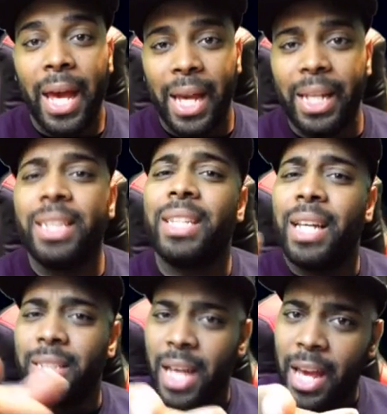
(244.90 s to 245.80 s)
and he
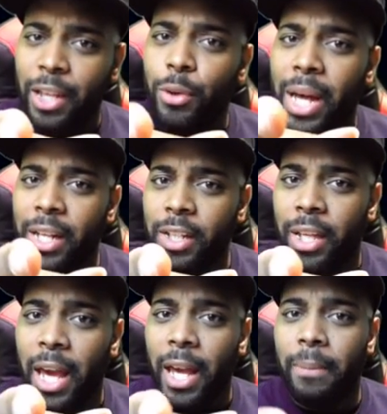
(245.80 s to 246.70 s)
says, hey, you had a good
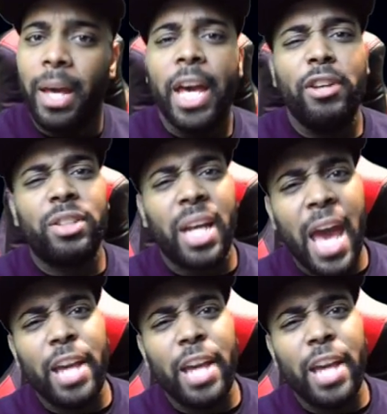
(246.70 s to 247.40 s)
game. You say, hey,